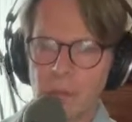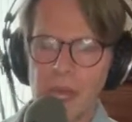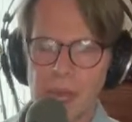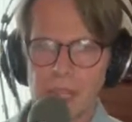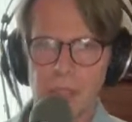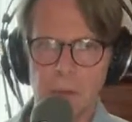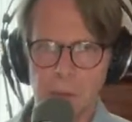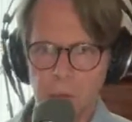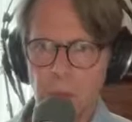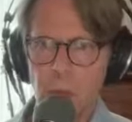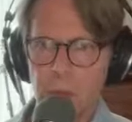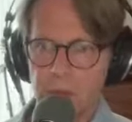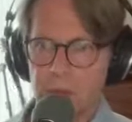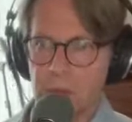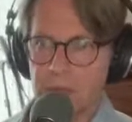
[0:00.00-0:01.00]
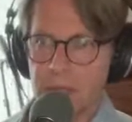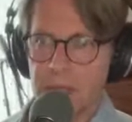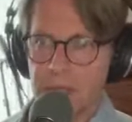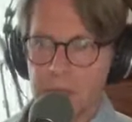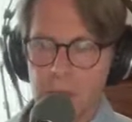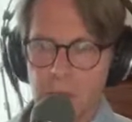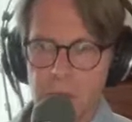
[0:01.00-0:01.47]
And the purpose
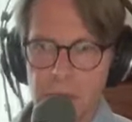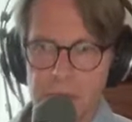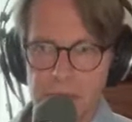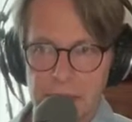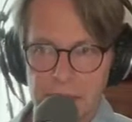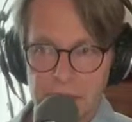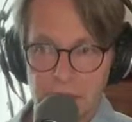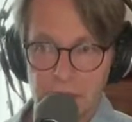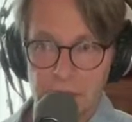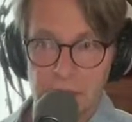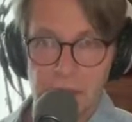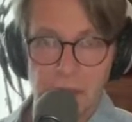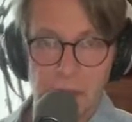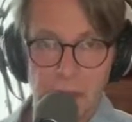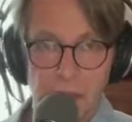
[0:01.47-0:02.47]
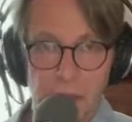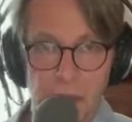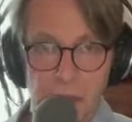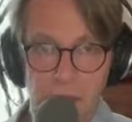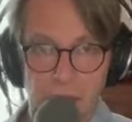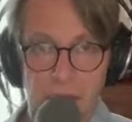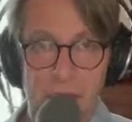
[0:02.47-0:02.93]
behind it really is
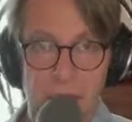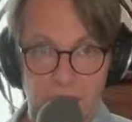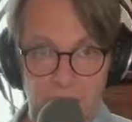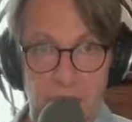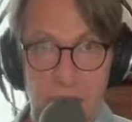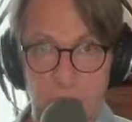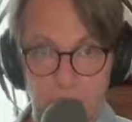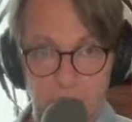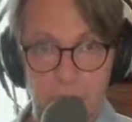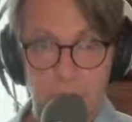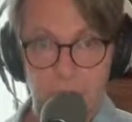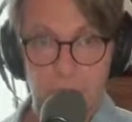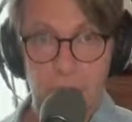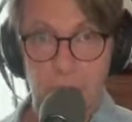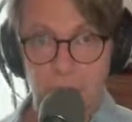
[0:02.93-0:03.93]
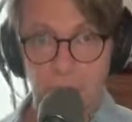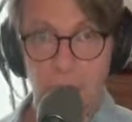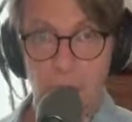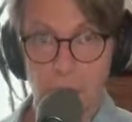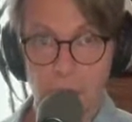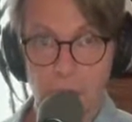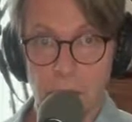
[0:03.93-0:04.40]
that that's how we learn and
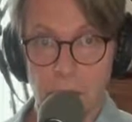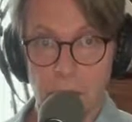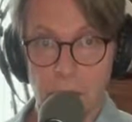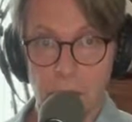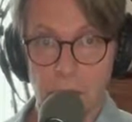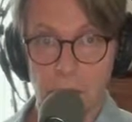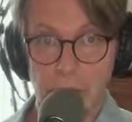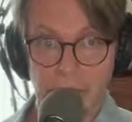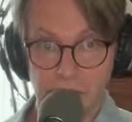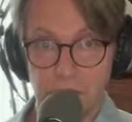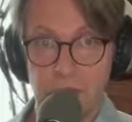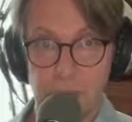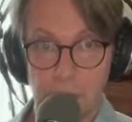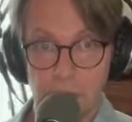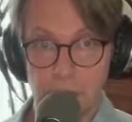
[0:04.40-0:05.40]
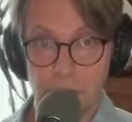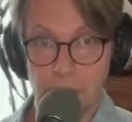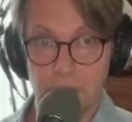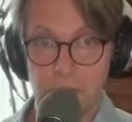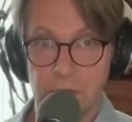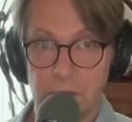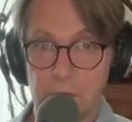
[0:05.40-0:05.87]
grow as
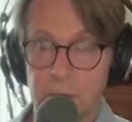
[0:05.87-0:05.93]
spirits.